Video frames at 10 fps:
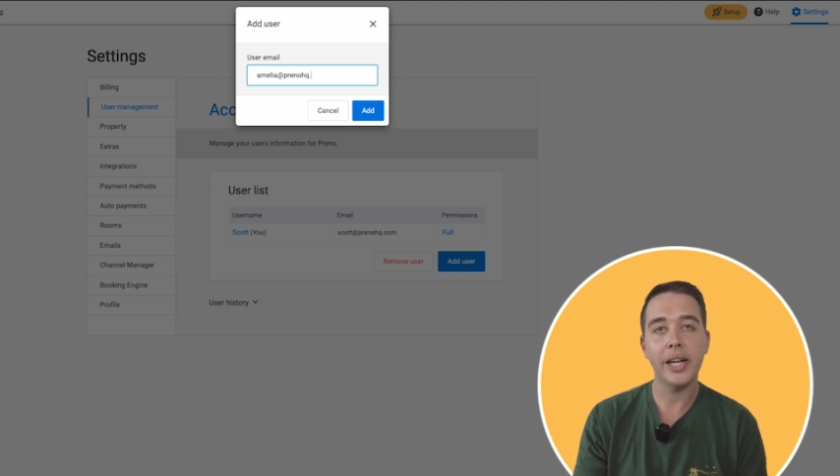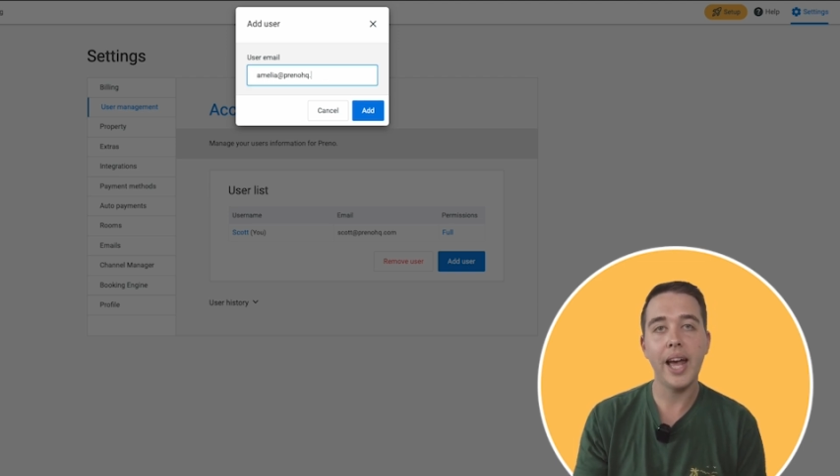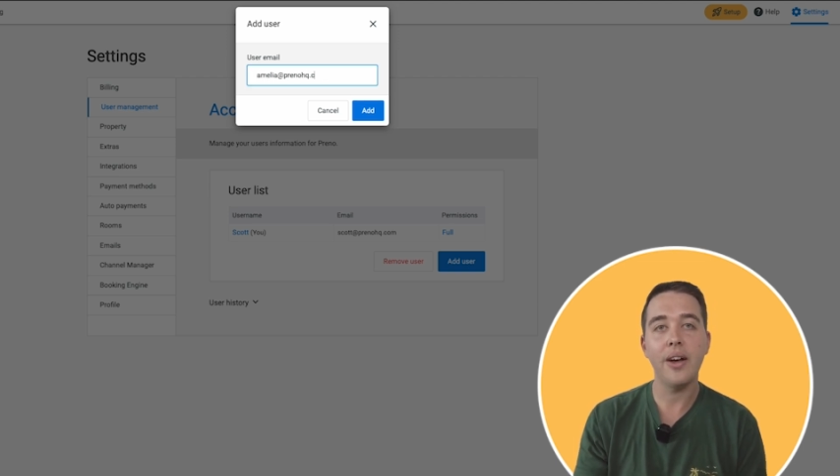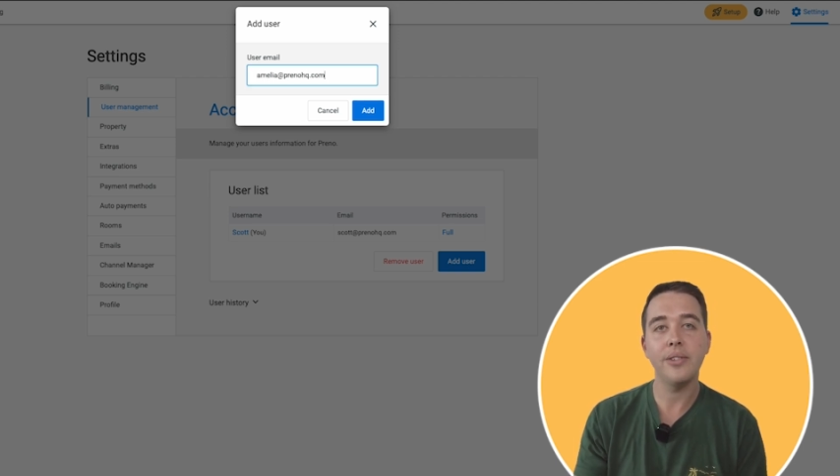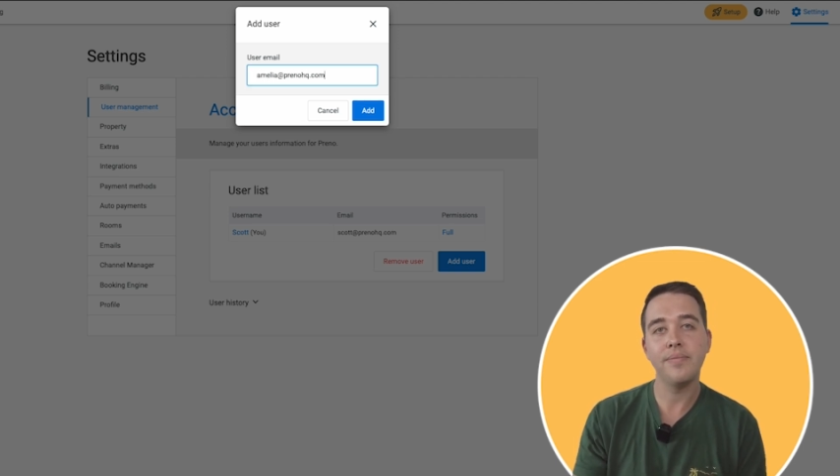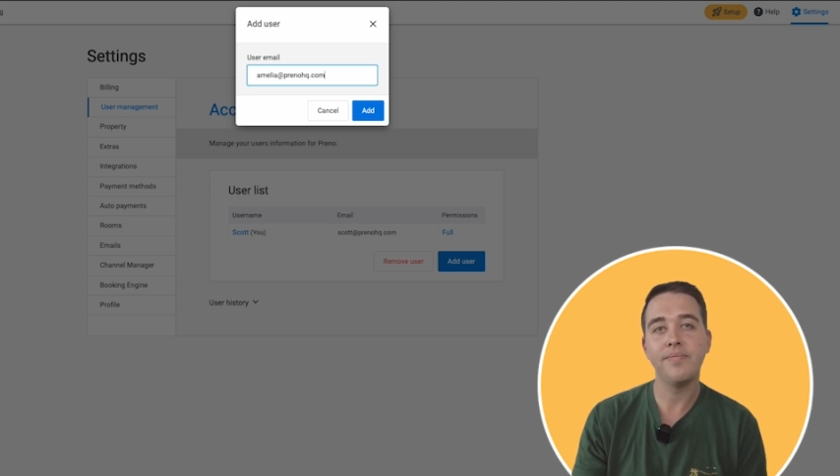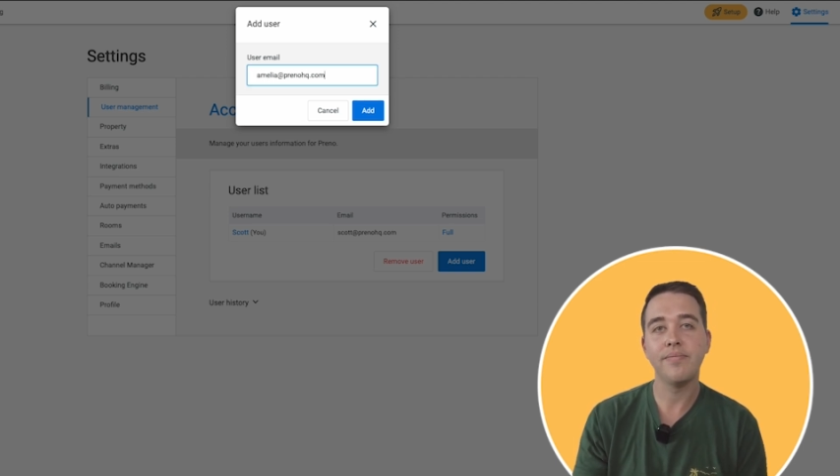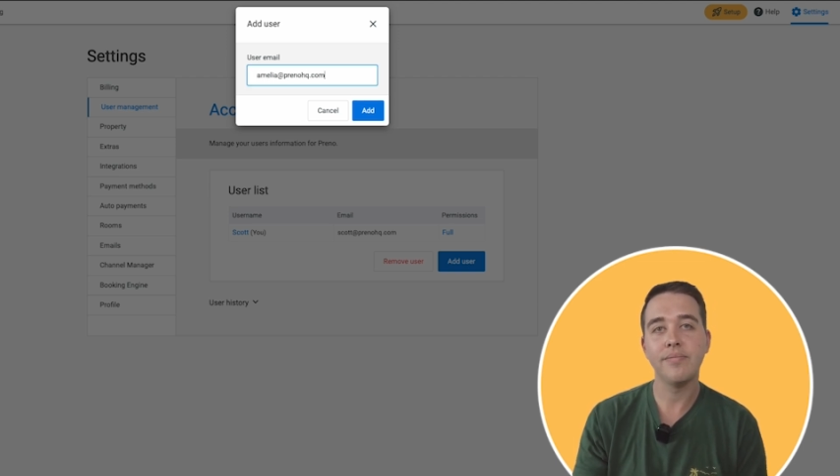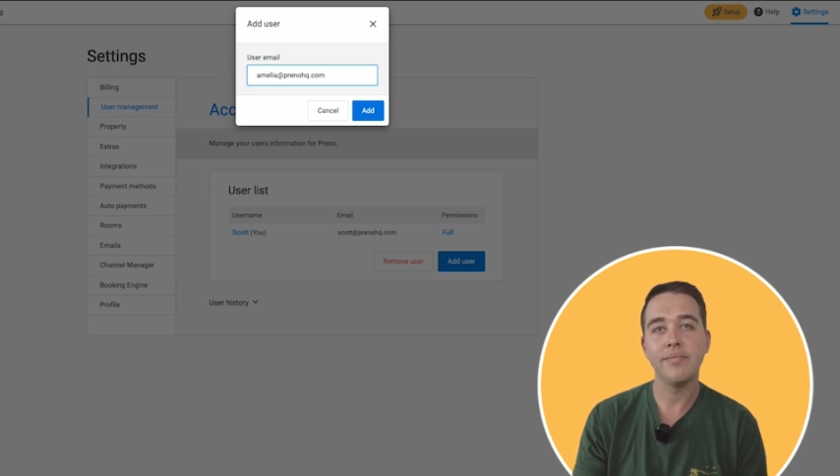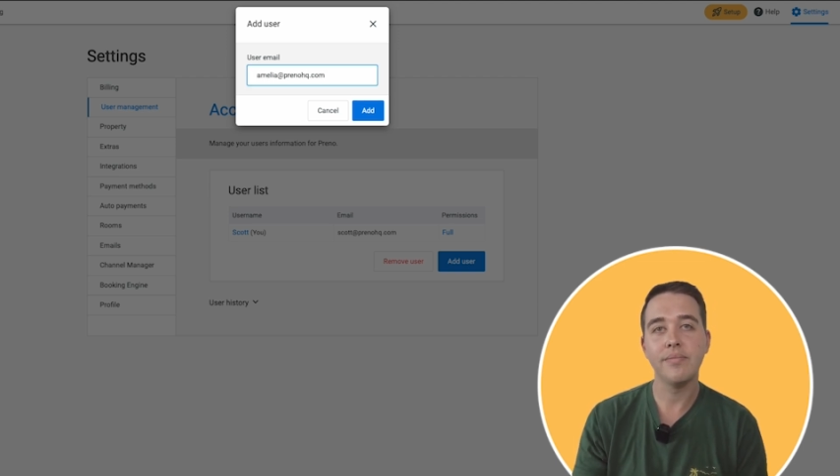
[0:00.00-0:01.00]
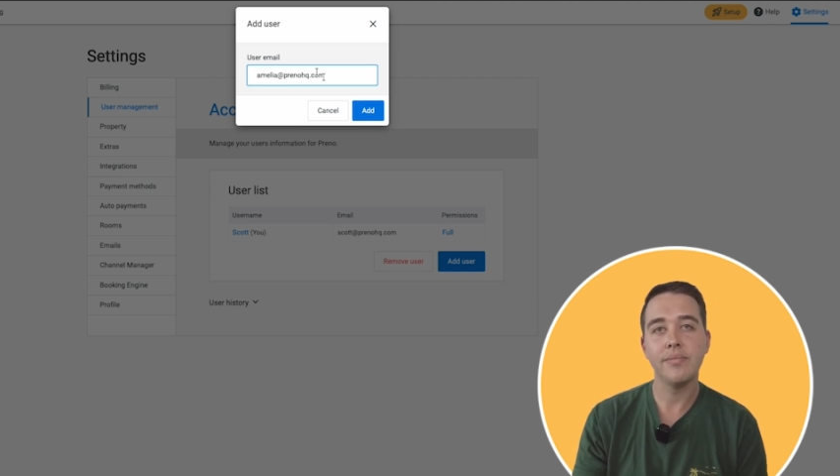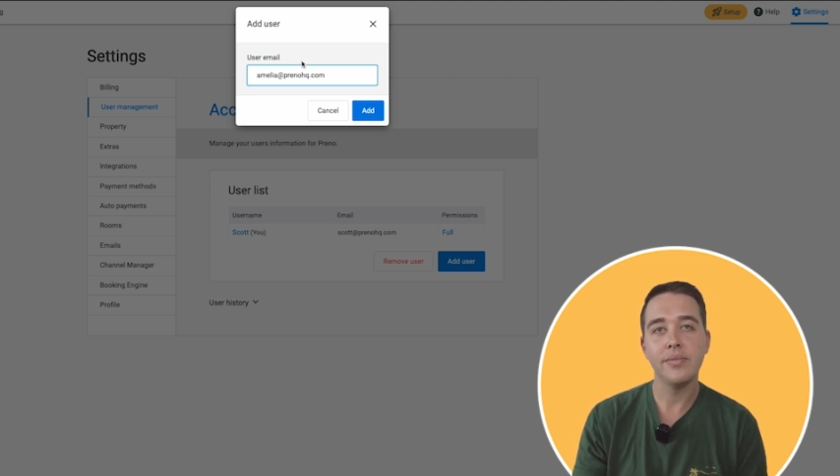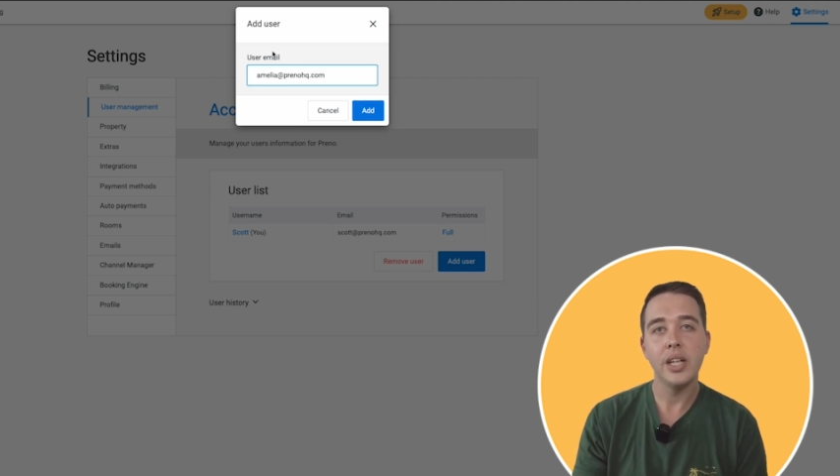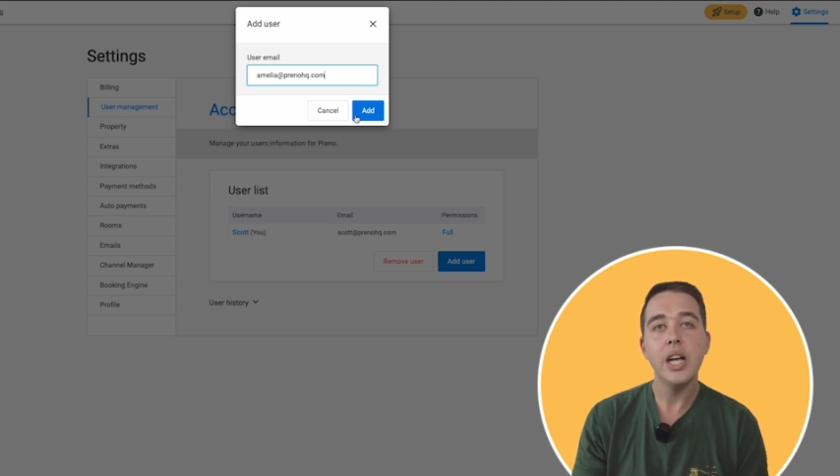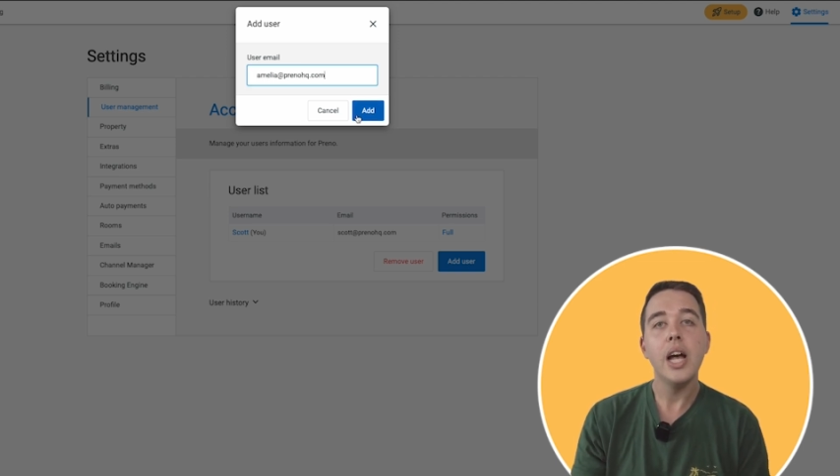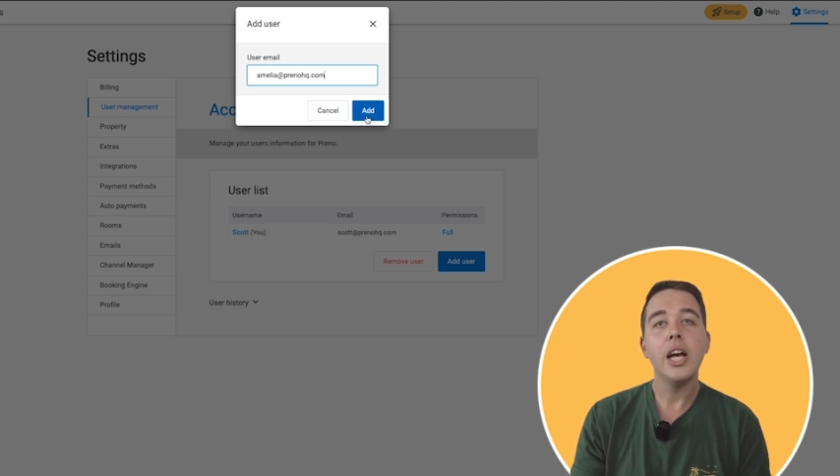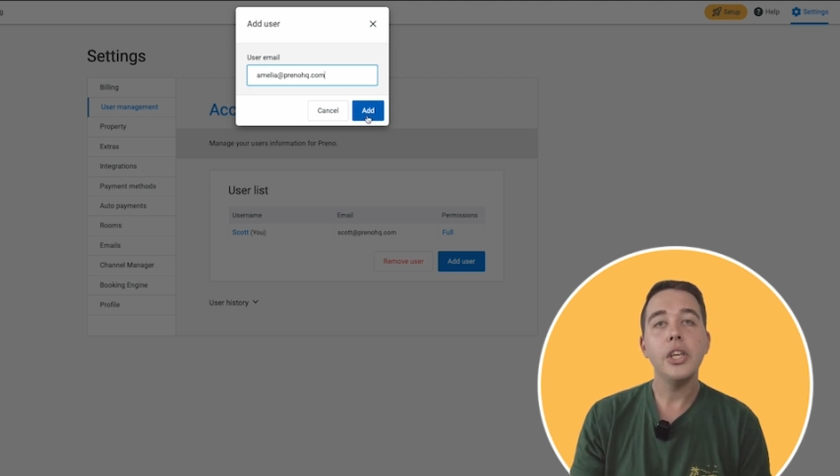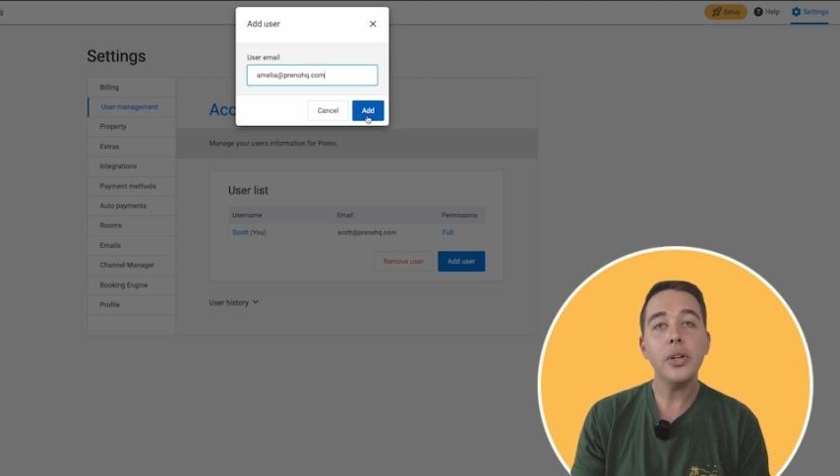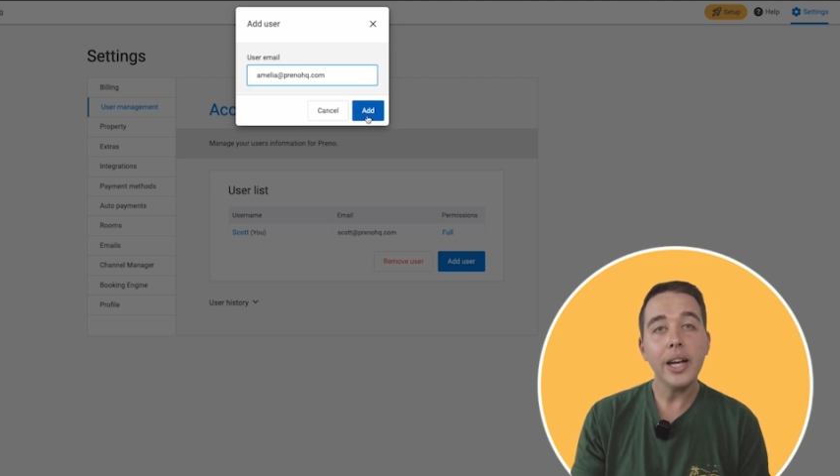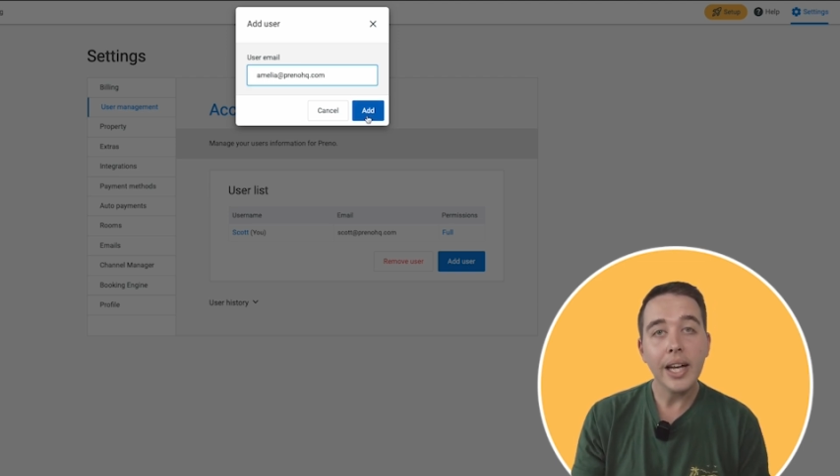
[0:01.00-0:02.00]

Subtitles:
account. You can